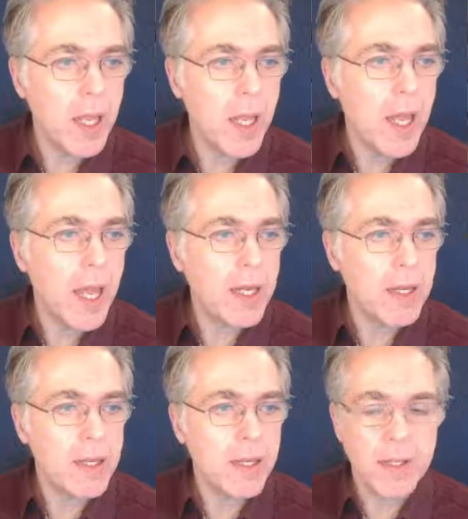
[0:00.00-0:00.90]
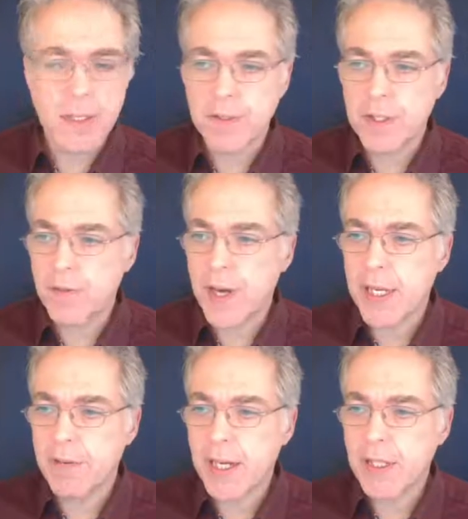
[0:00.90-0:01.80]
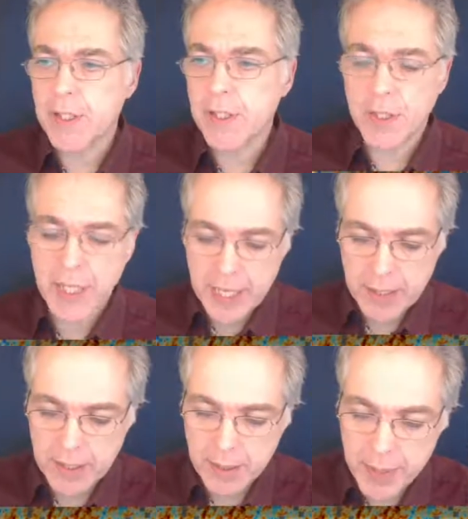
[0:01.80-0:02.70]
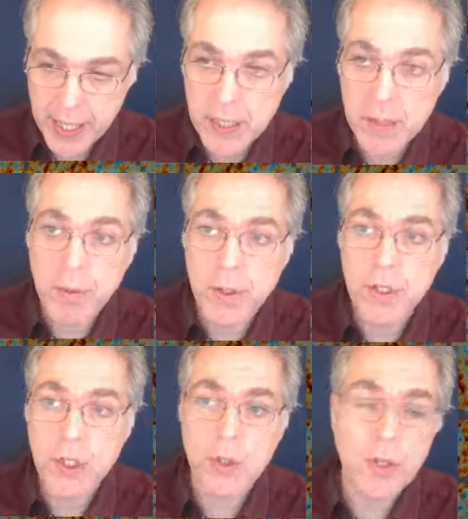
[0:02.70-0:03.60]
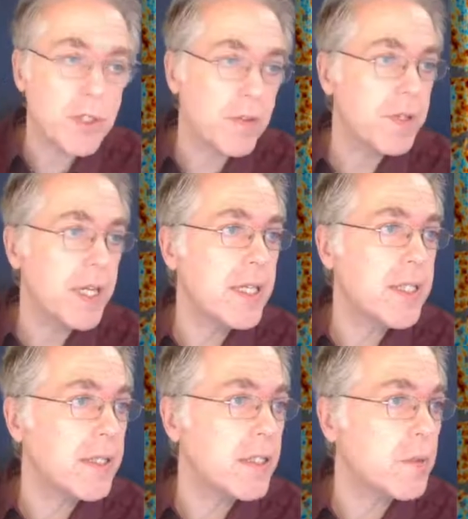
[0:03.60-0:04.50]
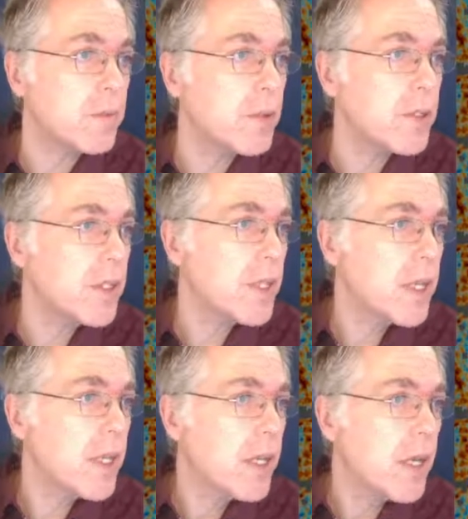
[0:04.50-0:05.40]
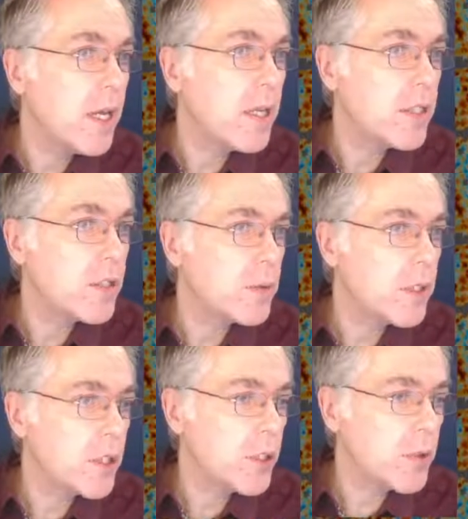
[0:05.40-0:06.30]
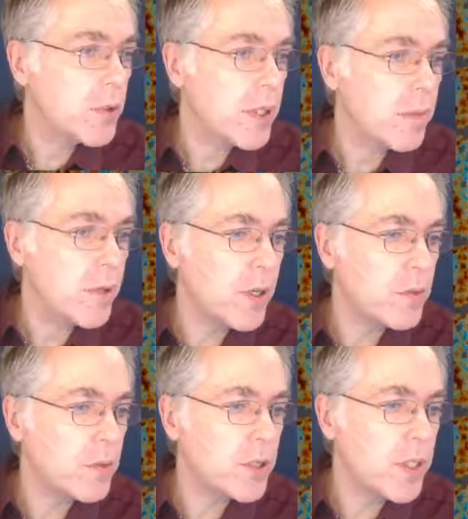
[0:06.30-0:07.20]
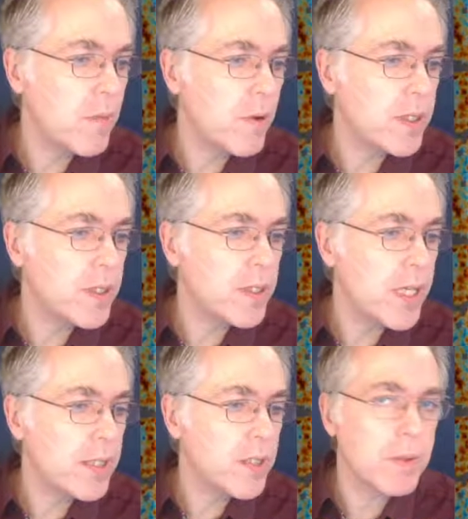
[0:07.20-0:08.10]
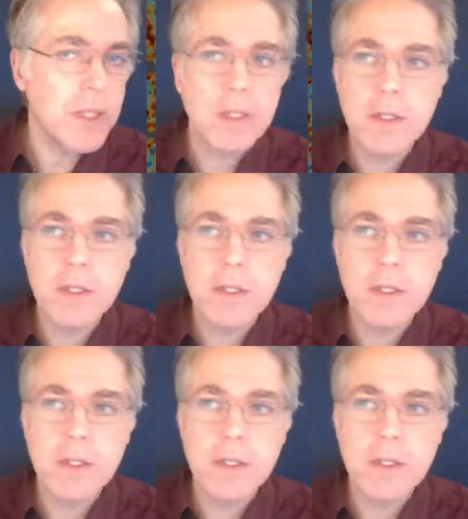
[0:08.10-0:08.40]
And this final value that you get depends upon the choice of the eta that you put. And here I just want to show you some plot which summarizes that as well.